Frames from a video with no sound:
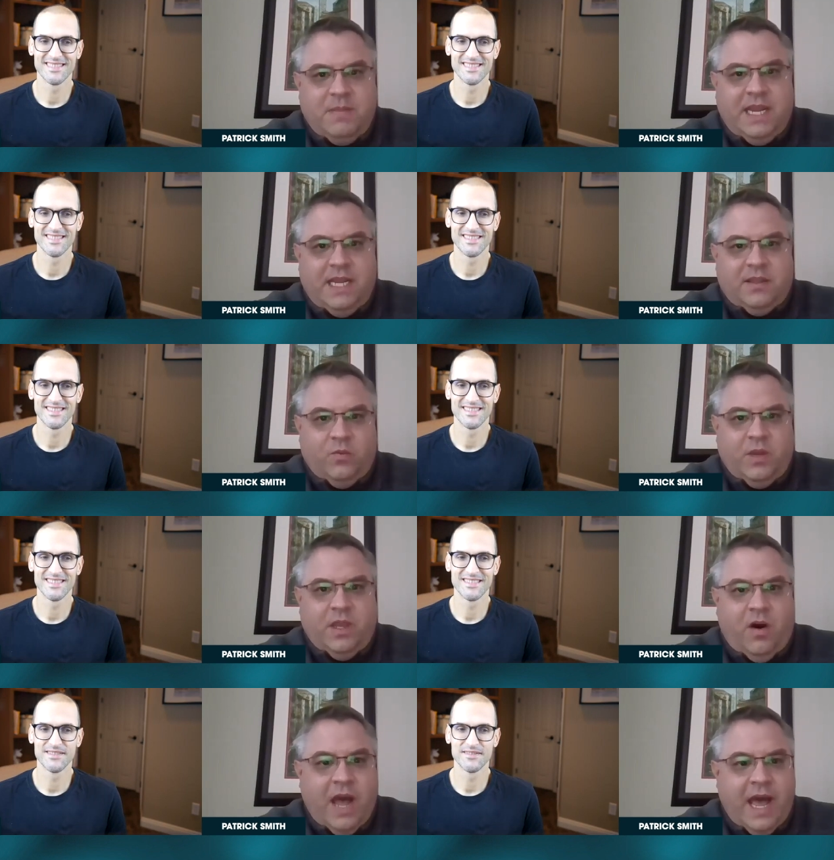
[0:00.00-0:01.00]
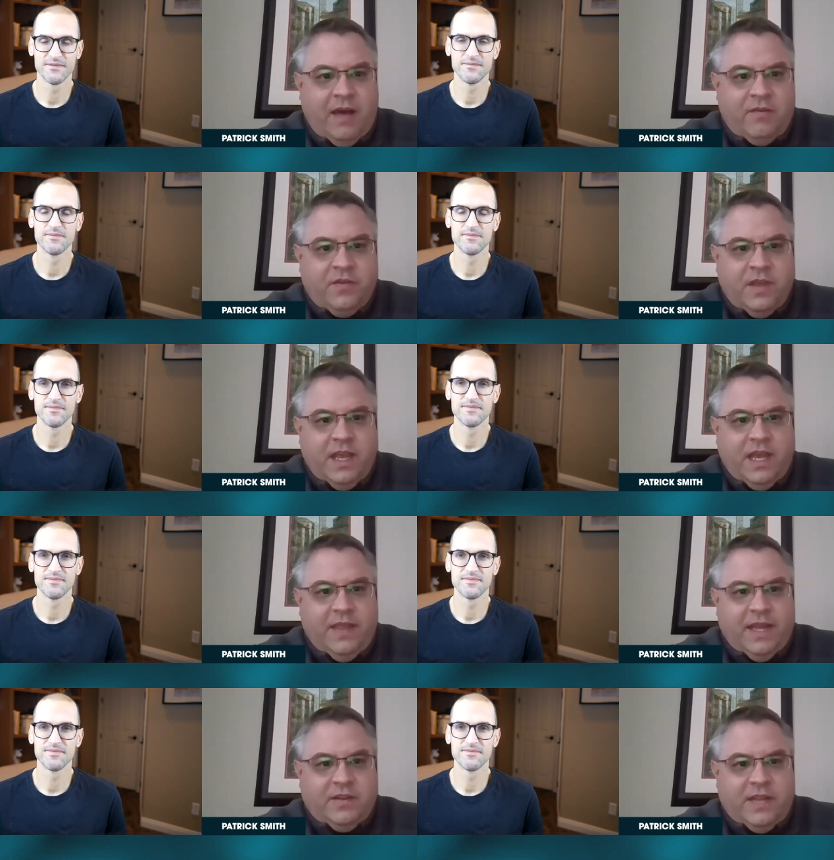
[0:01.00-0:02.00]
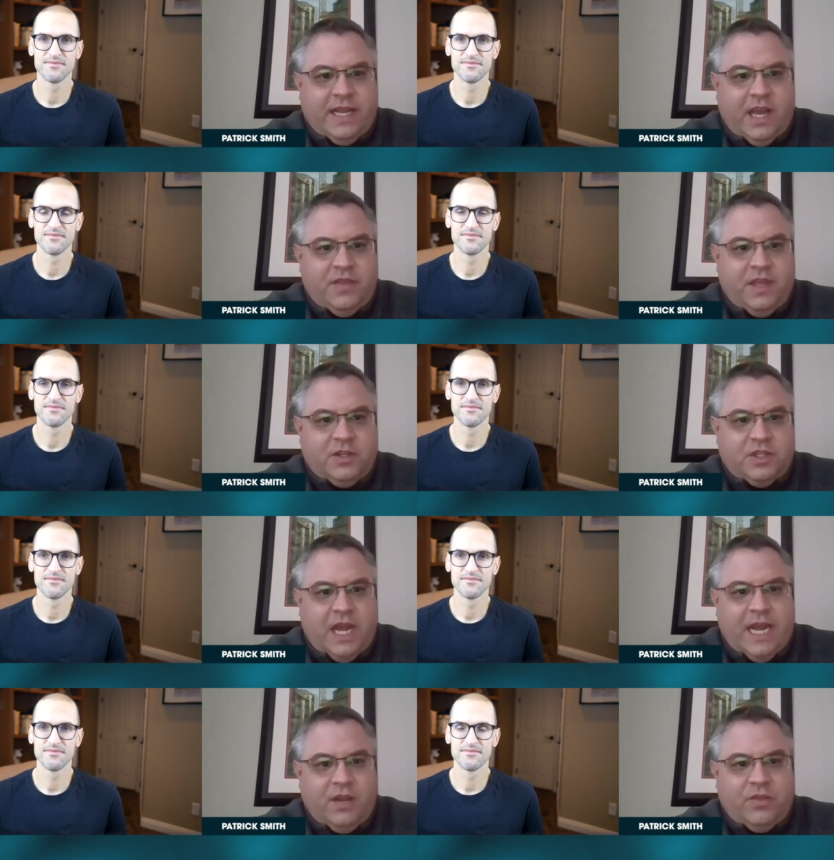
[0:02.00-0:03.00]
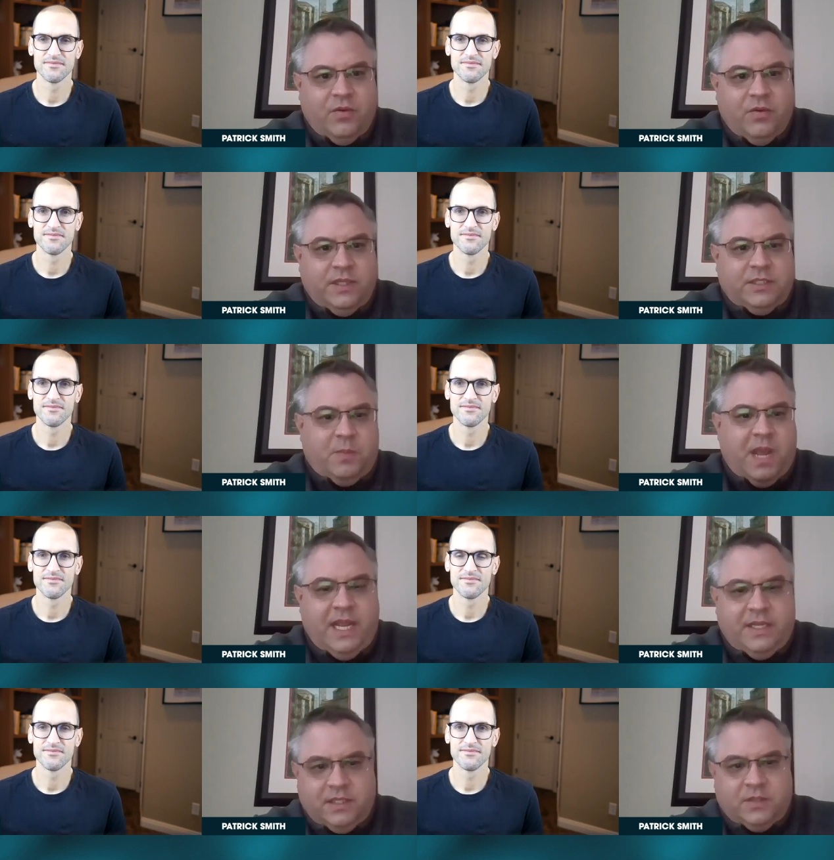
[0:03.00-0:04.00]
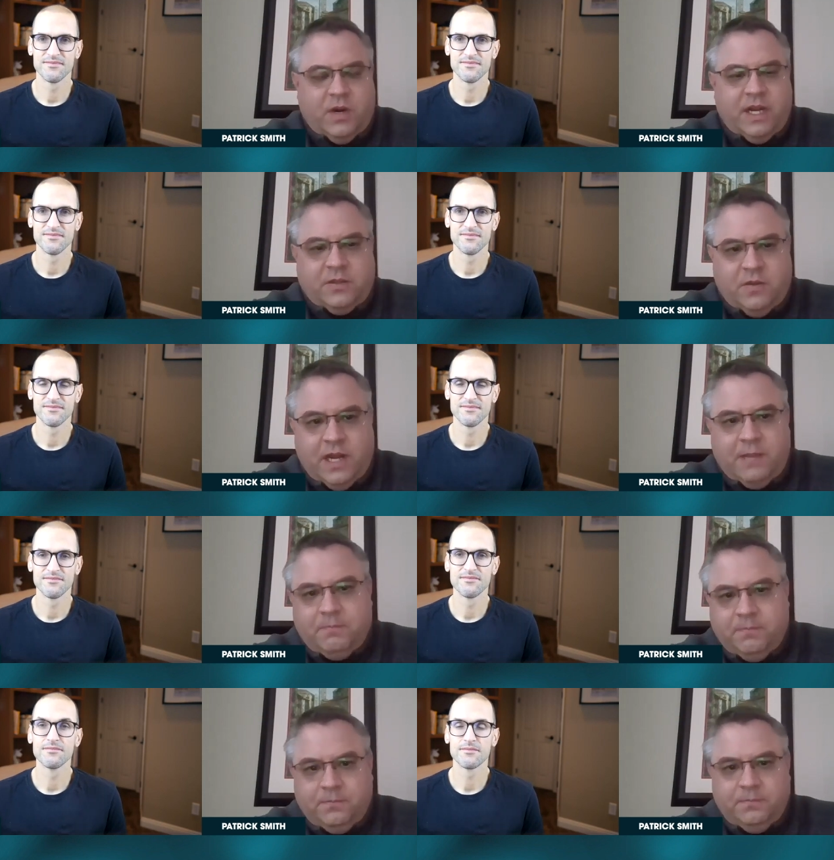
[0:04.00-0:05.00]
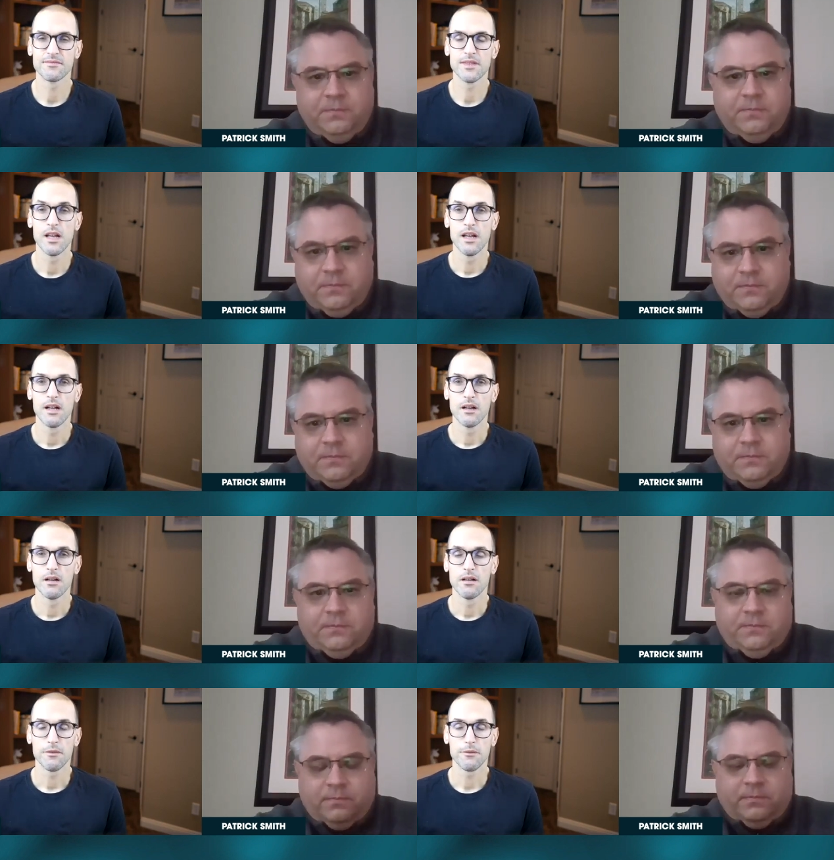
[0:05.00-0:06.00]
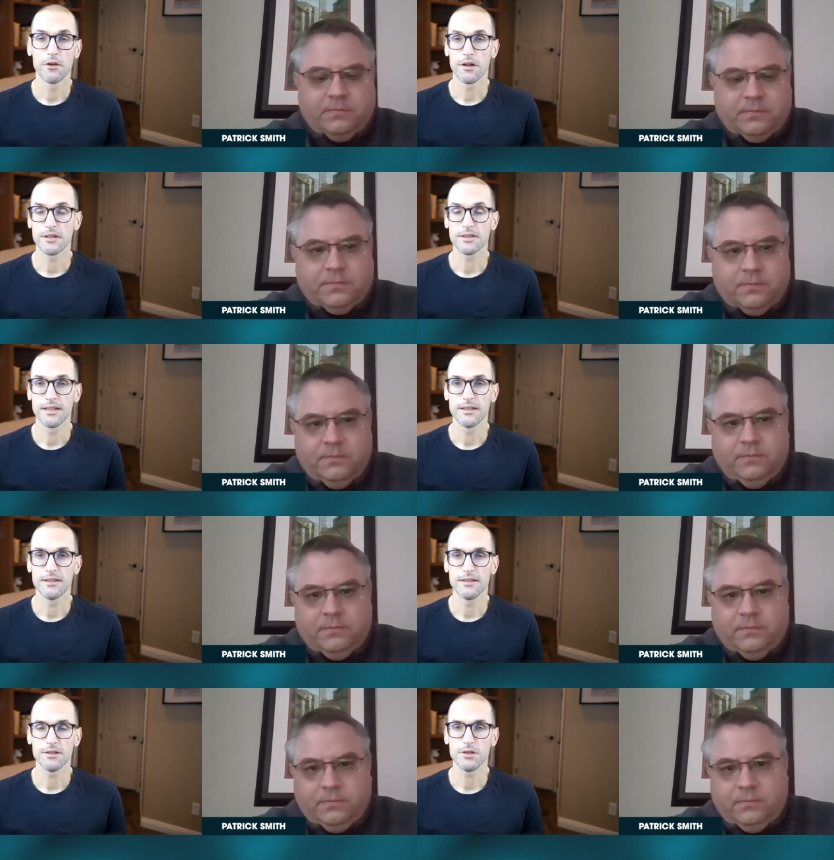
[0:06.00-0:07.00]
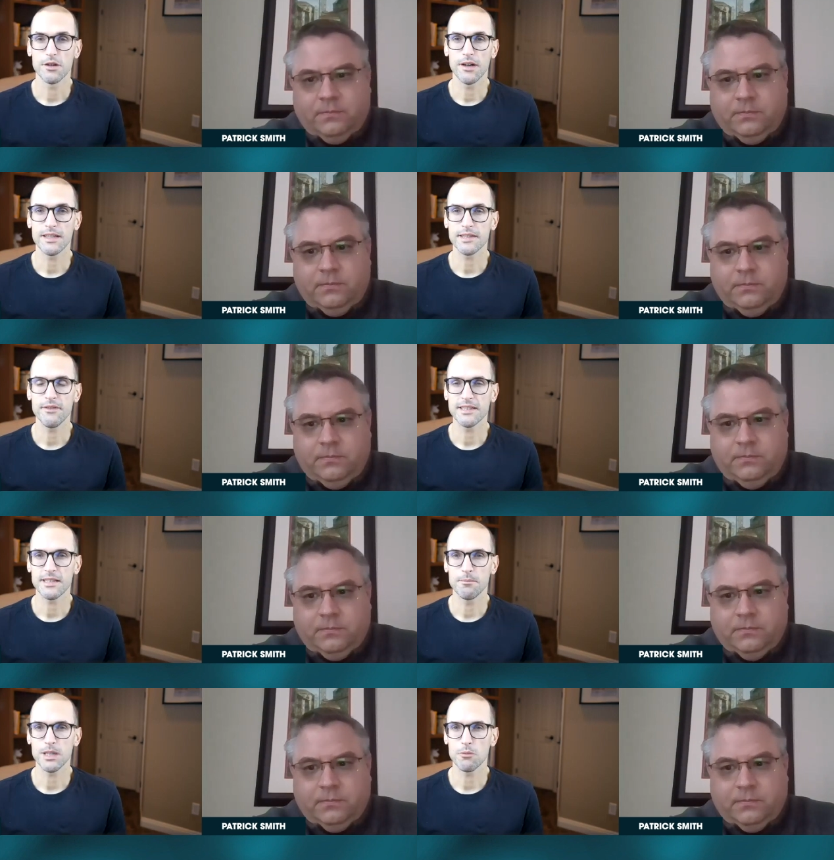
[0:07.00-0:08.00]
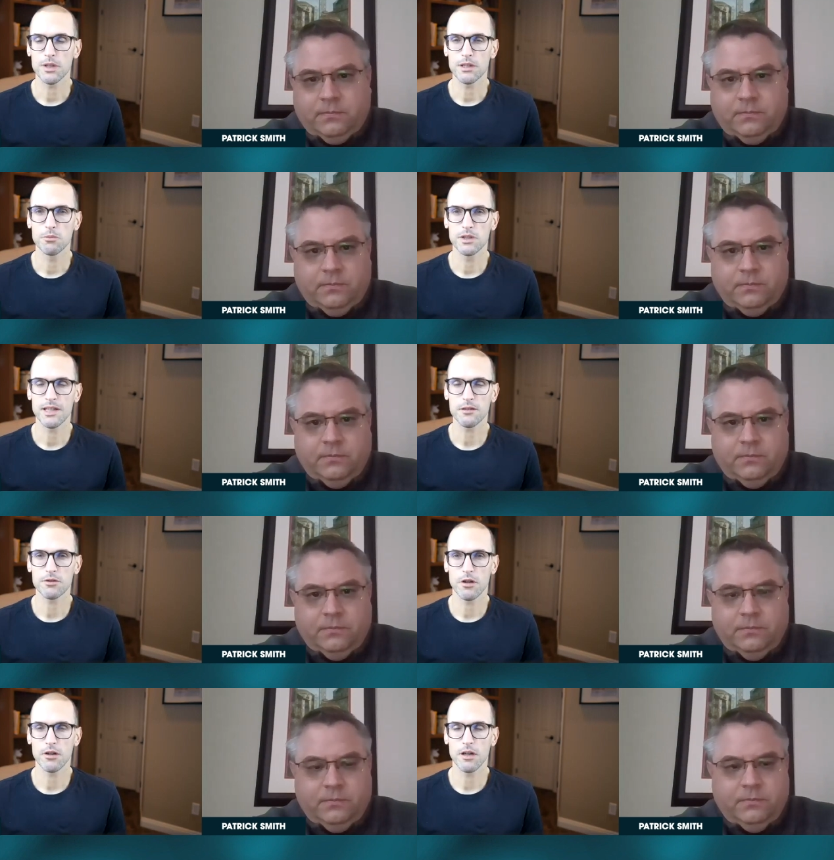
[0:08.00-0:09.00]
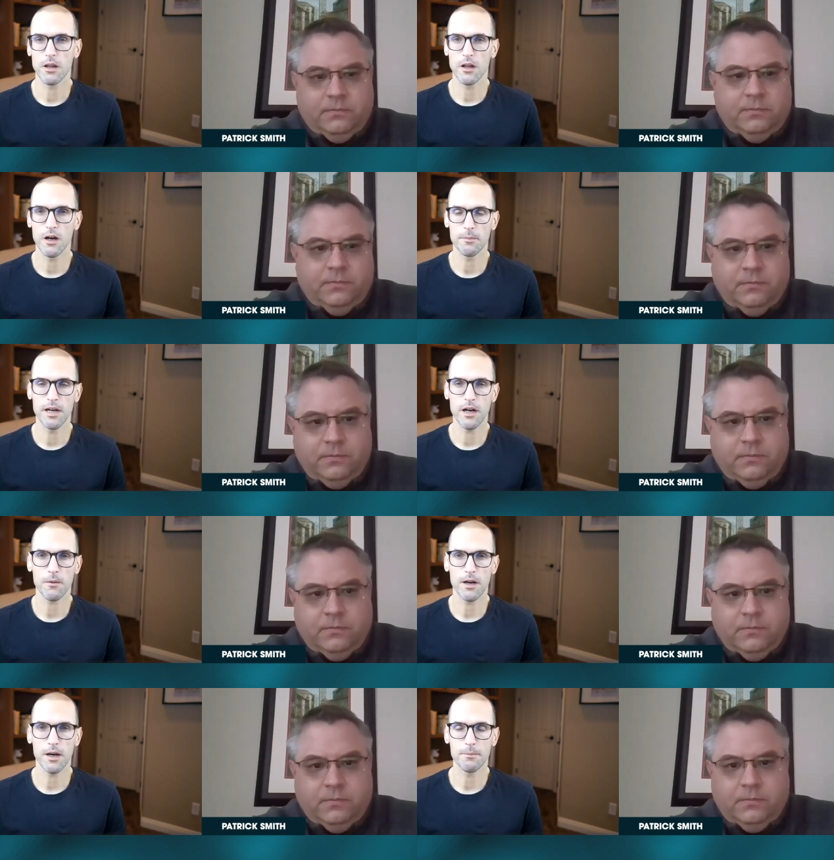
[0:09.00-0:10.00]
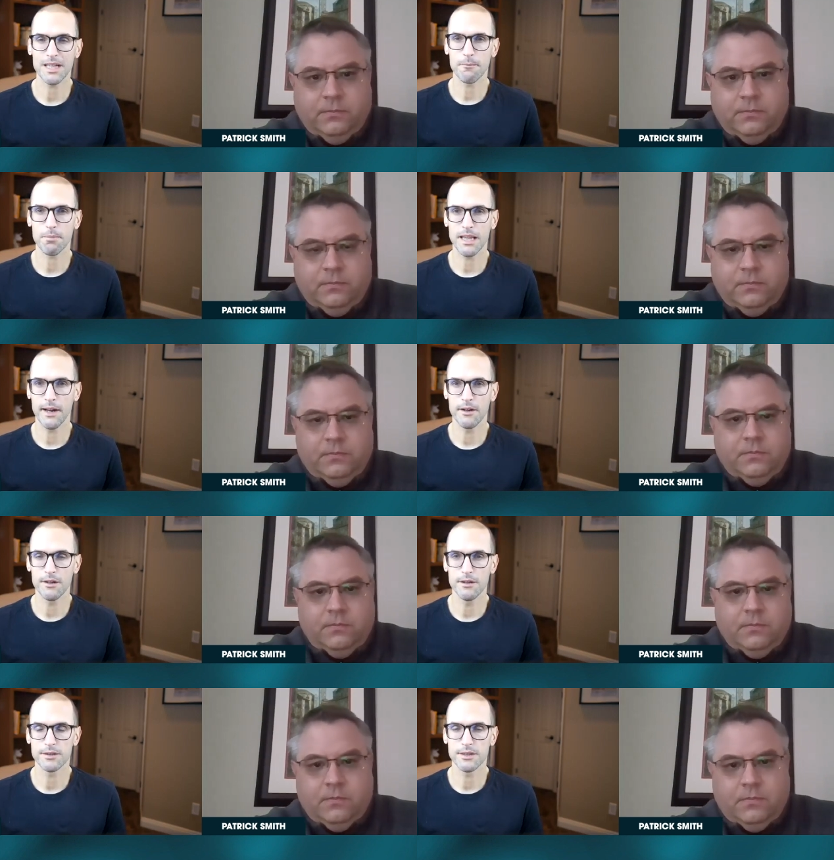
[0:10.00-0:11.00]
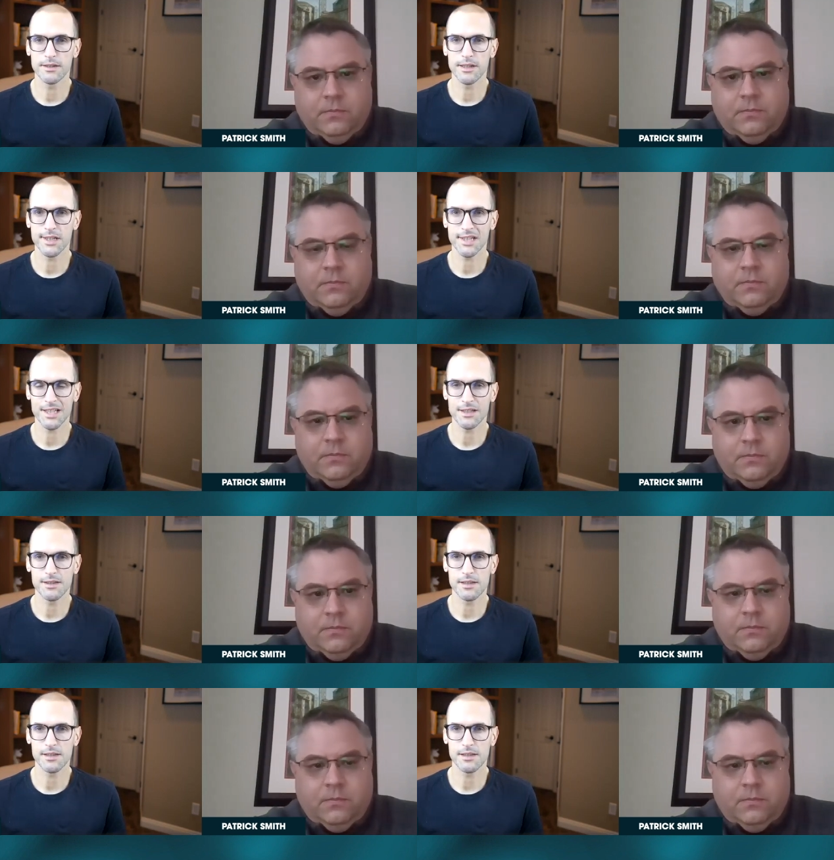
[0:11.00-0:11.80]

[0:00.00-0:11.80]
Speaker 1: meet that we all have, and that that I think shined through in spades in 2020.
Speaker 2: Of course, and, and you know, as Event MB, we we tend to talk a lot about uh, meeting planners and their needs